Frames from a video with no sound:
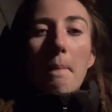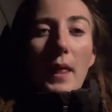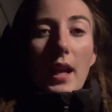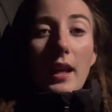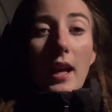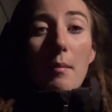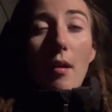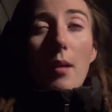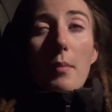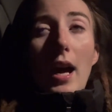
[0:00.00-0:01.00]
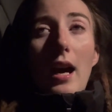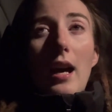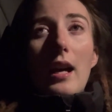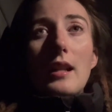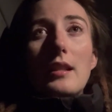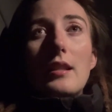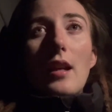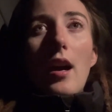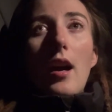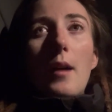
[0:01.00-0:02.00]
And I came up and
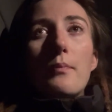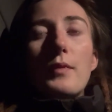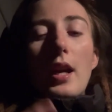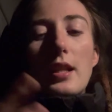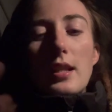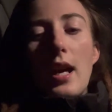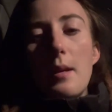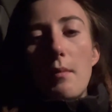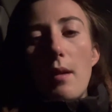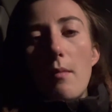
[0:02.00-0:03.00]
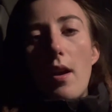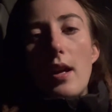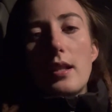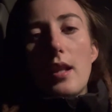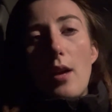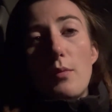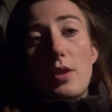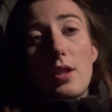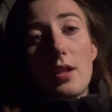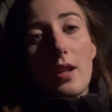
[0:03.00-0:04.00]
I just had in my mind that I
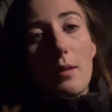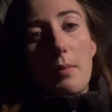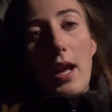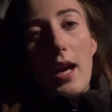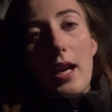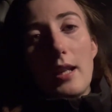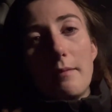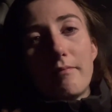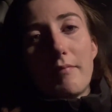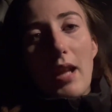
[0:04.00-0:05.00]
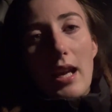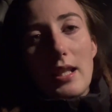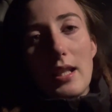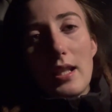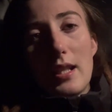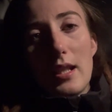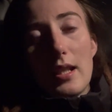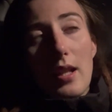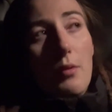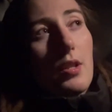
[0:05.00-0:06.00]
was just going to play at a
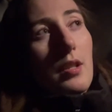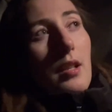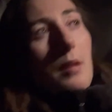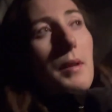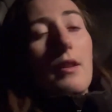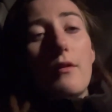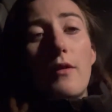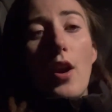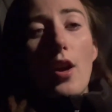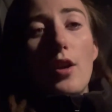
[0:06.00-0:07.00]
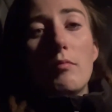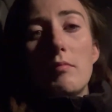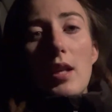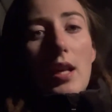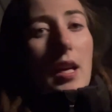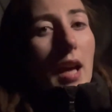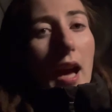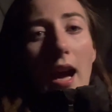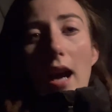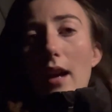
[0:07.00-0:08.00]
distance. I was just going to be in flow
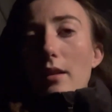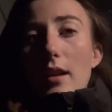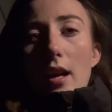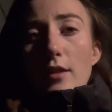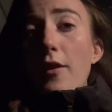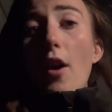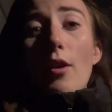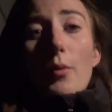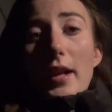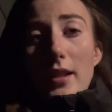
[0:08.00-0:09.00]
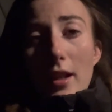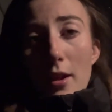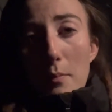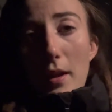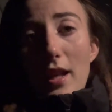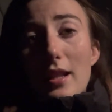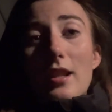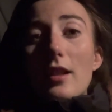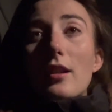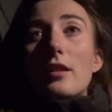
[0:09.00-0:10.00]
as far away as I could be and
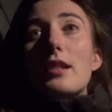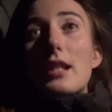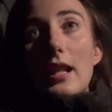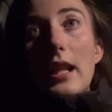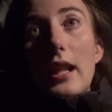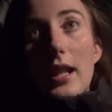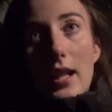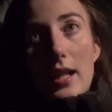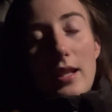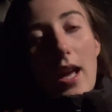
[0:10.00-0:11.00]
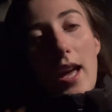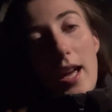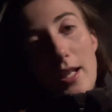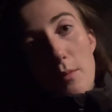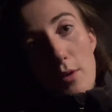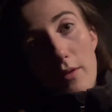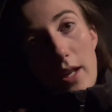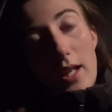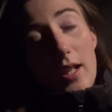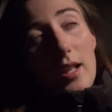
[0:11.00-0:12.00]
still see his head
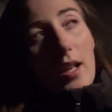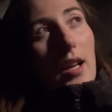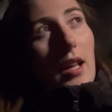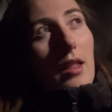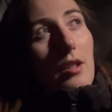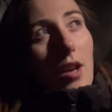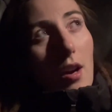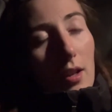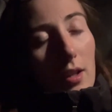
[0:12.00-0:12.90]
moving in the dark.